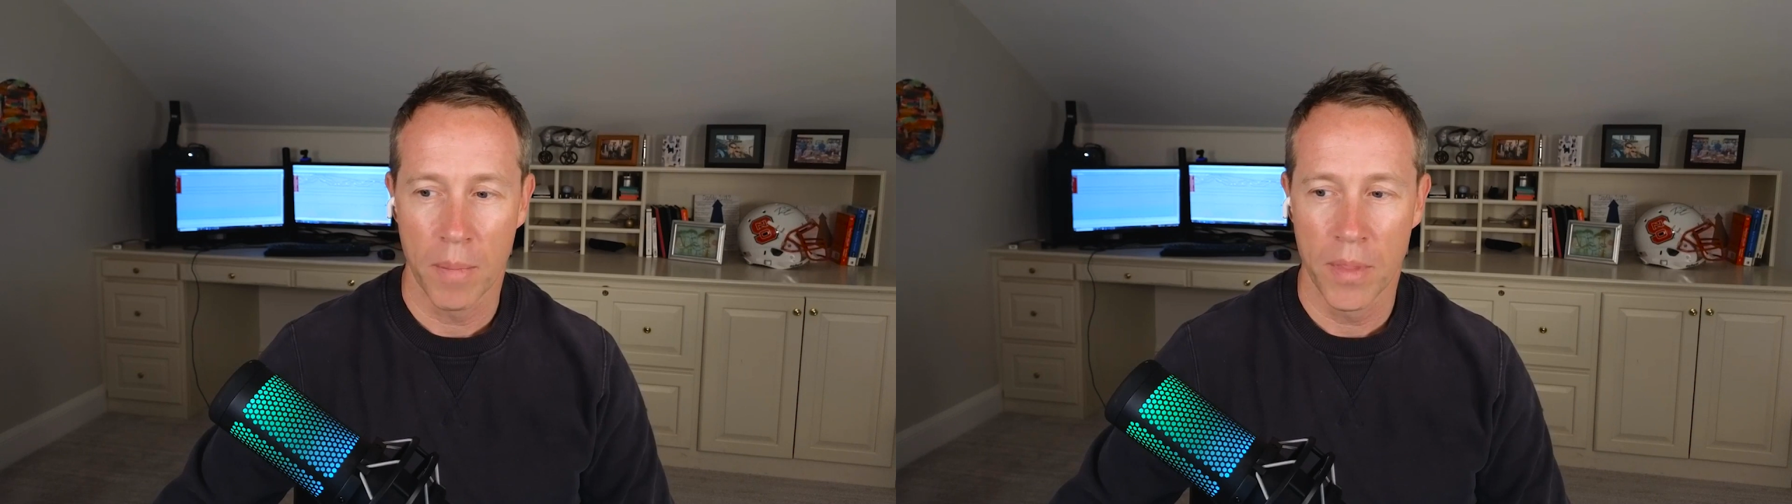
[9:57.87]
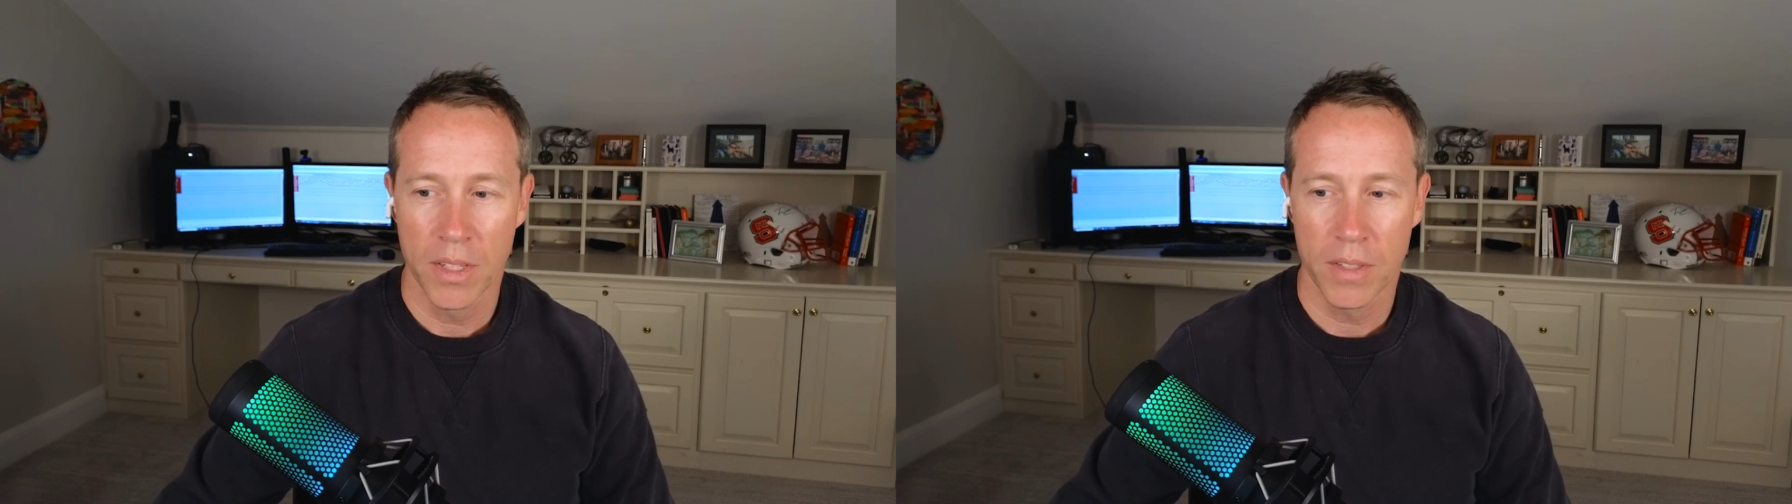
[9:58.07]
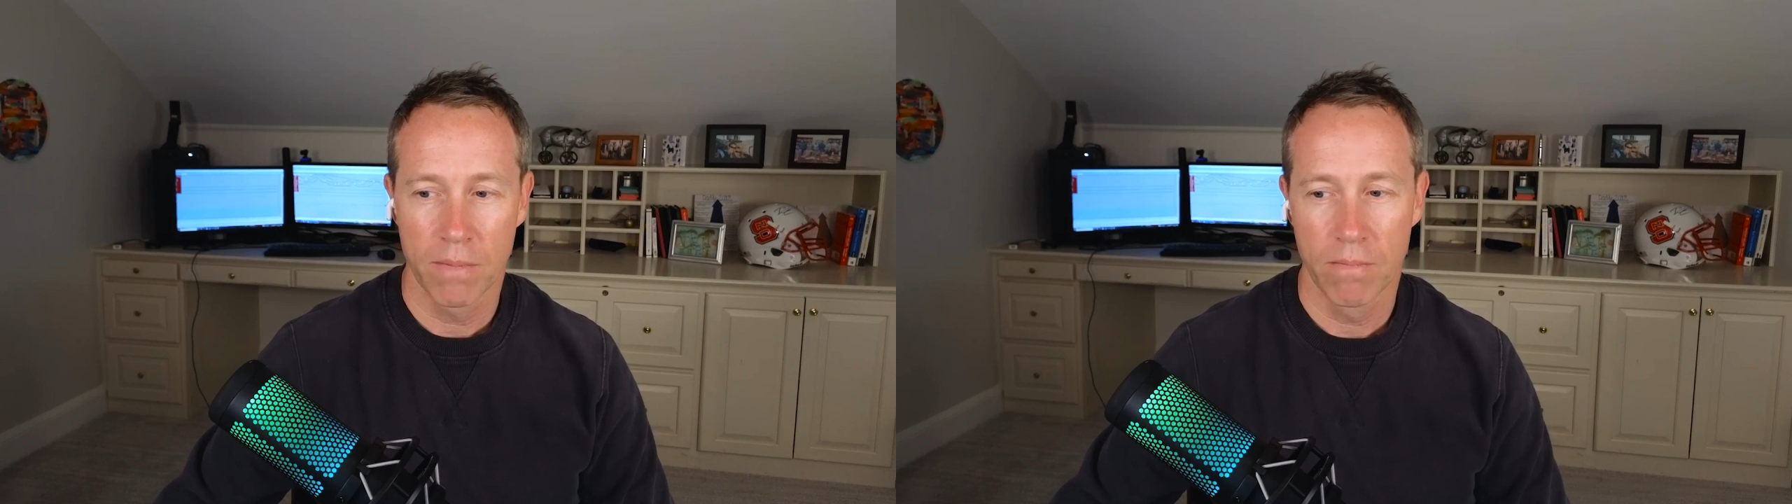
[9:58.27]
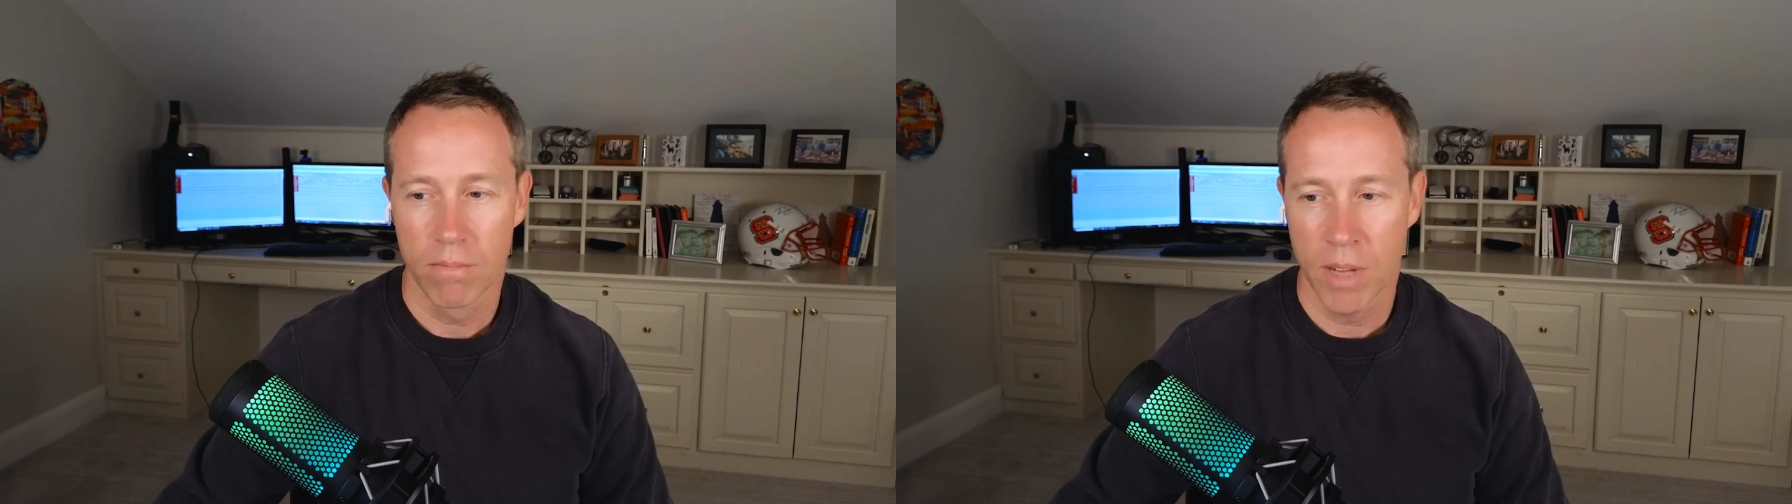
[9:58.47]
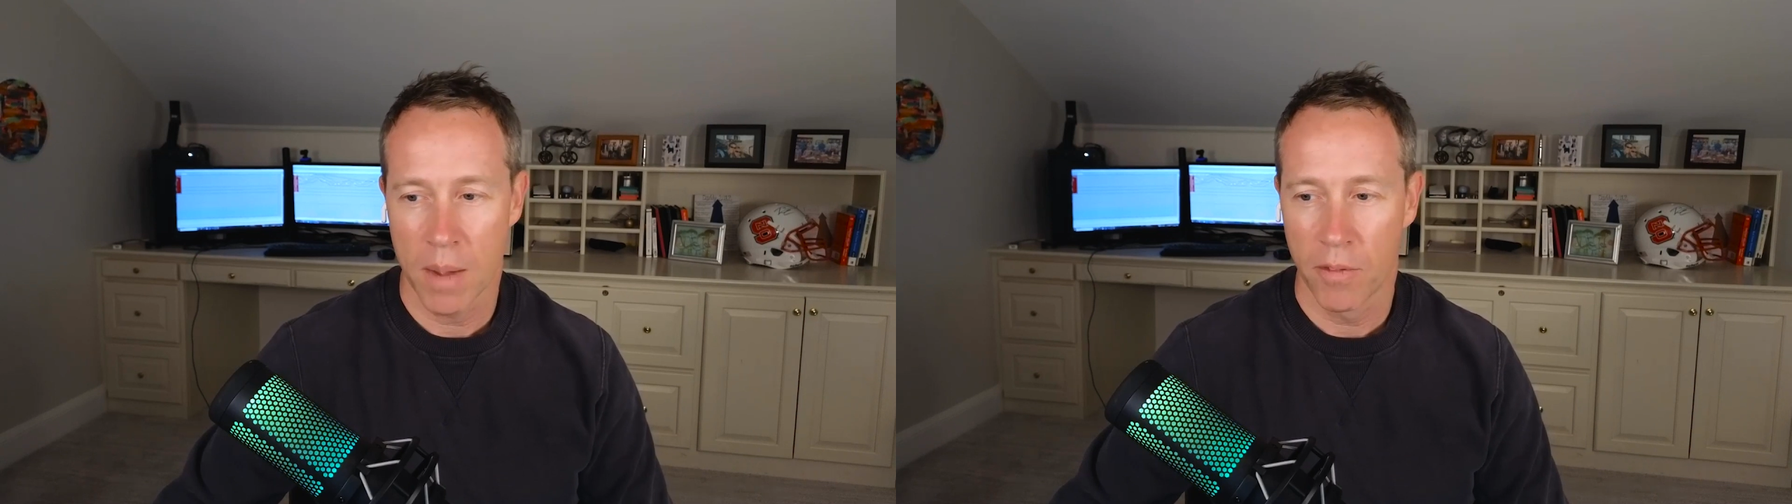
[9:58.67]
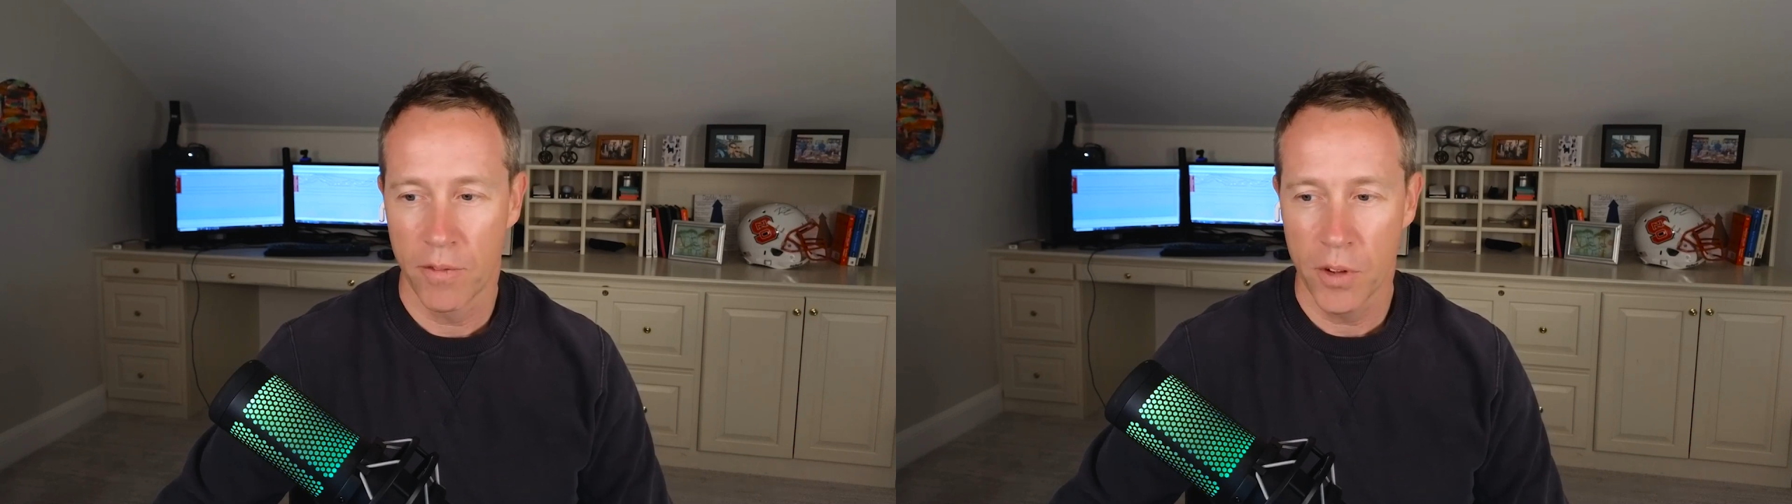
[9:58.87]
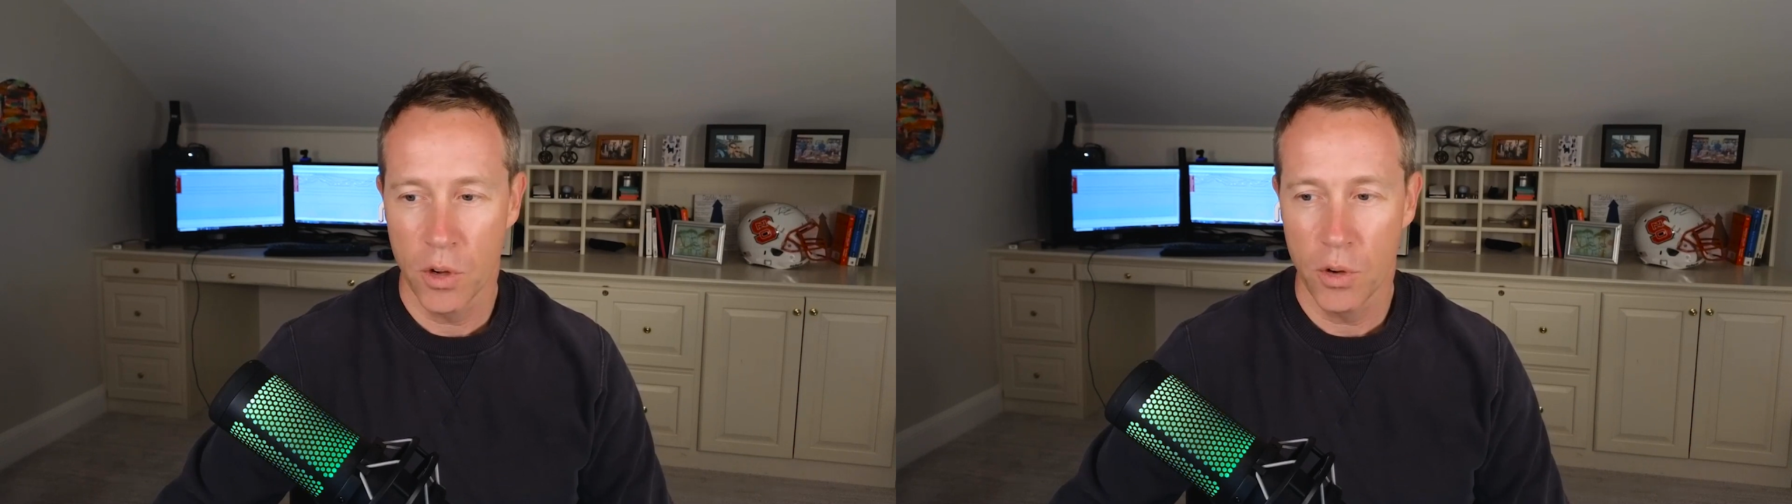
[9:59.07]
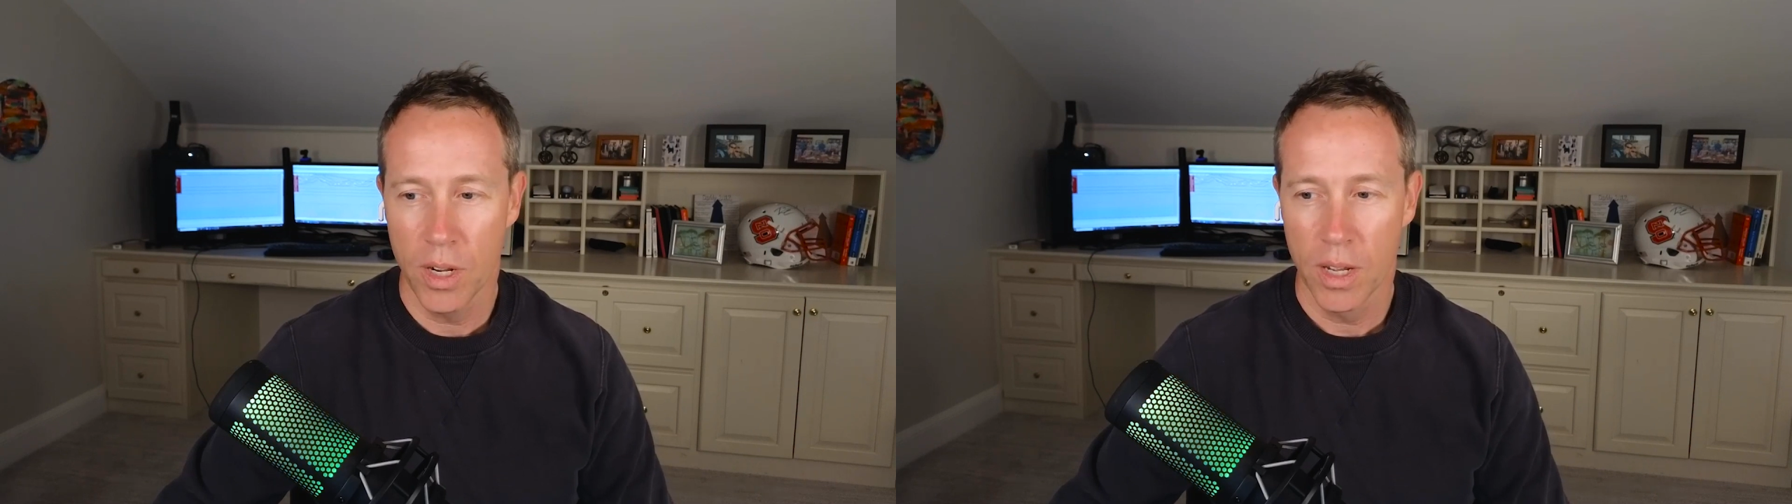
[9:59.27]
this type of
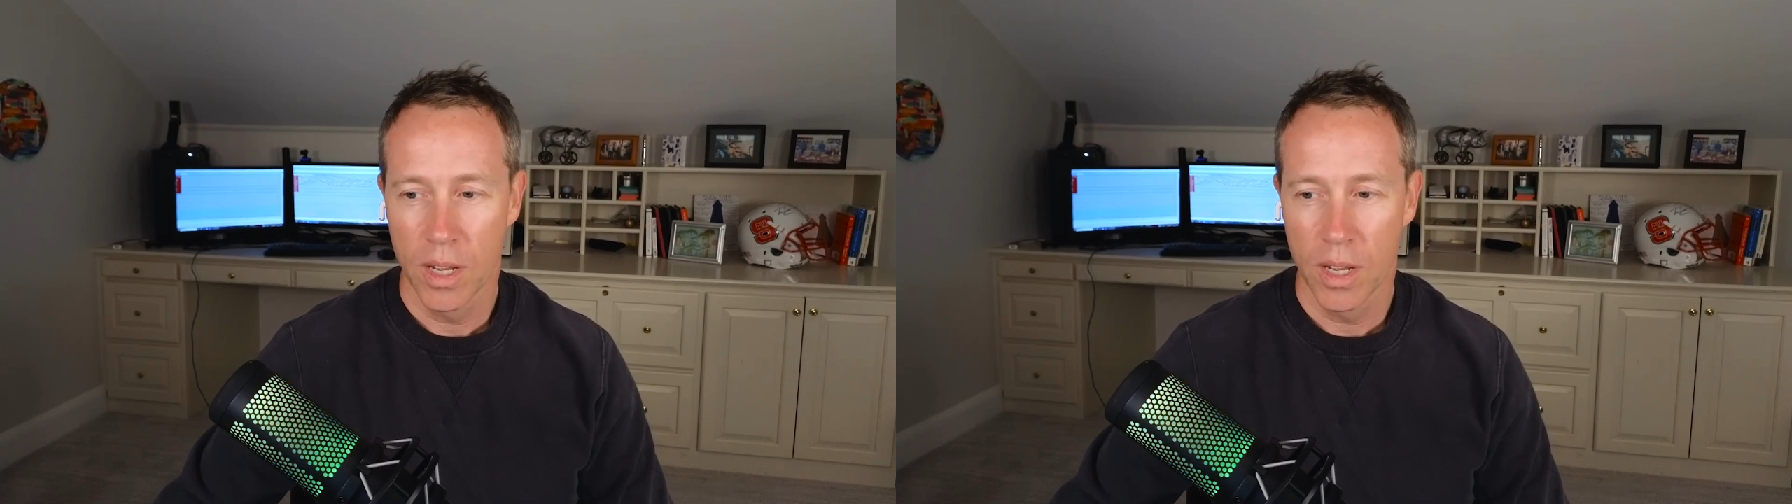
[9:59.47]
food.